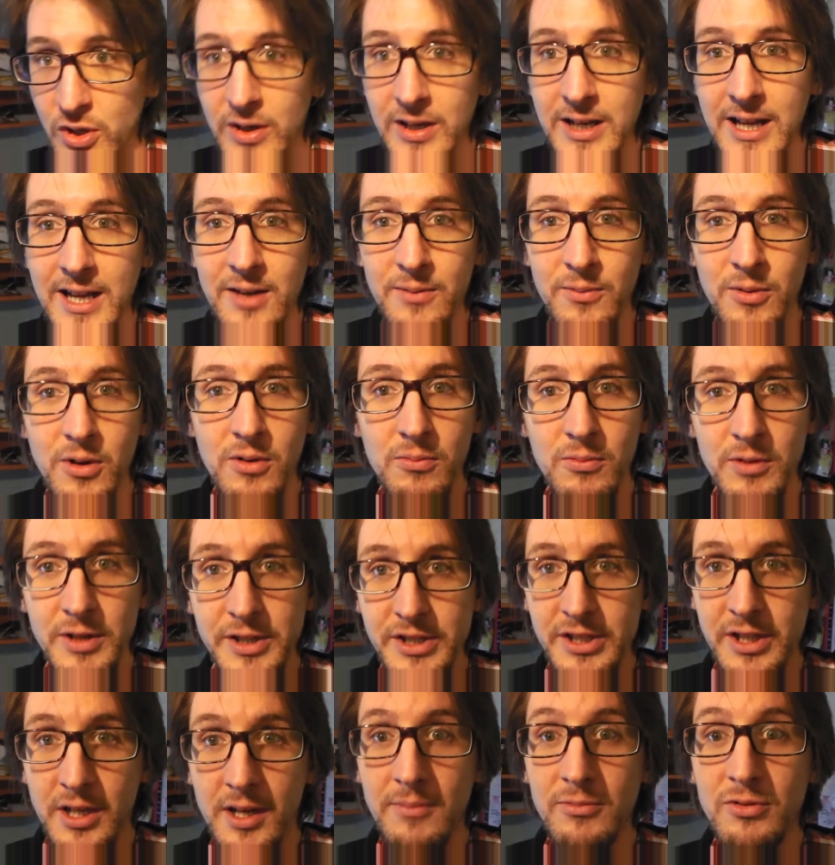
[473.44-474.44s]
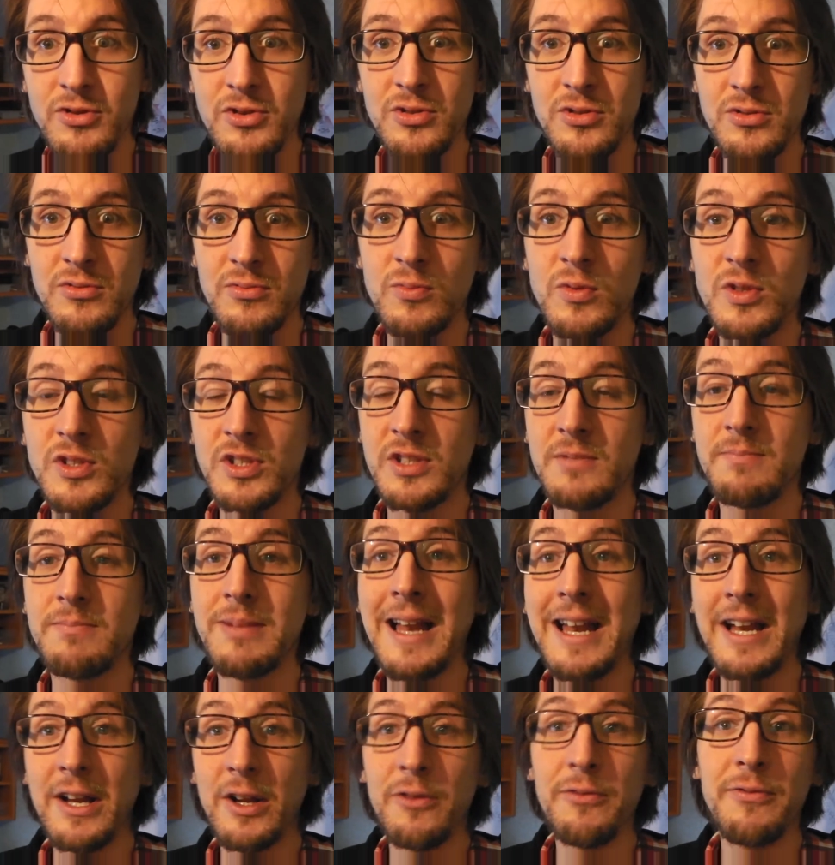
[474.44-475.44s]
Lennon one, which I was
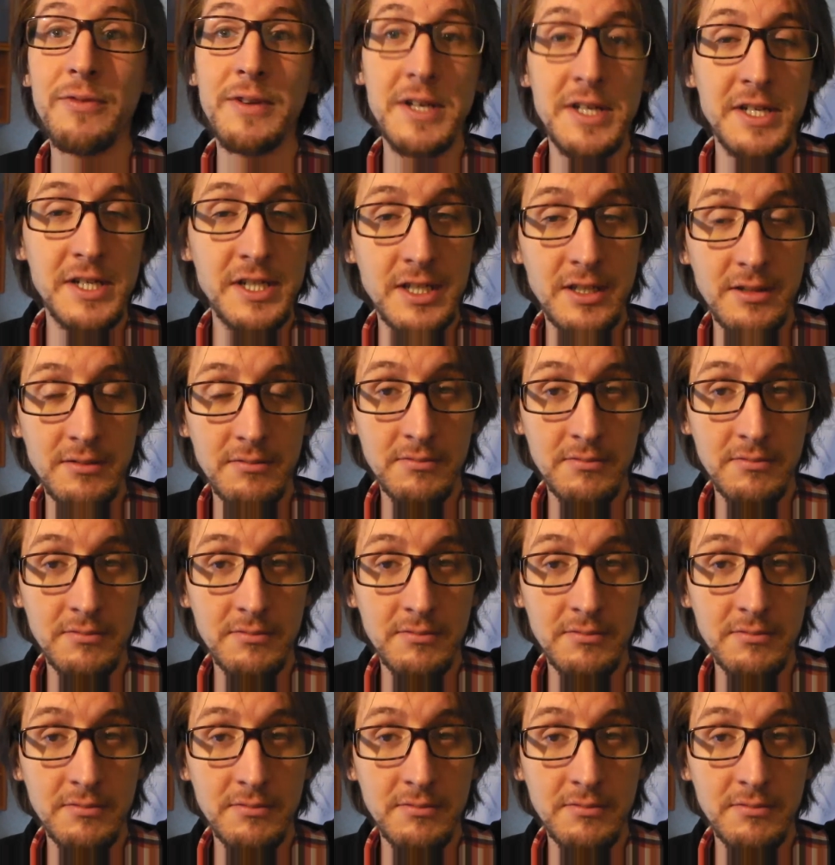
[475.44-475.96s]
planning on finishing